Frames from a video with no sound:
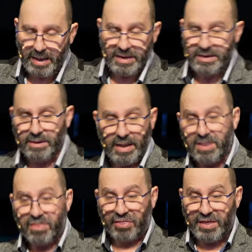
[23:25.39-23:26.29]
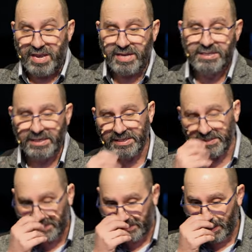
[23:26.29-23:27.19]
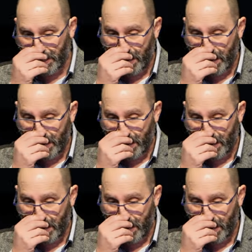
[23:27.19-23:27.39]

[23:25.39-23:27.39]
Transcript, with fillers: in theatres,